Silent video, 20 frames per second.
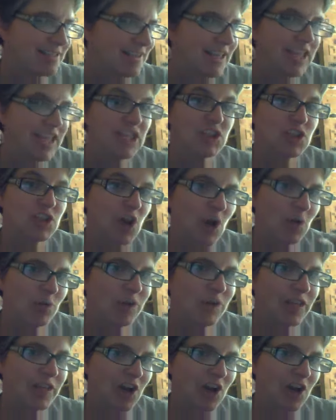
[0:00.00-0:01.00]
He's
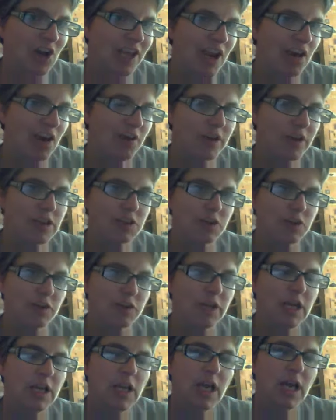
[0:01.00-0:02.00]
honing our character.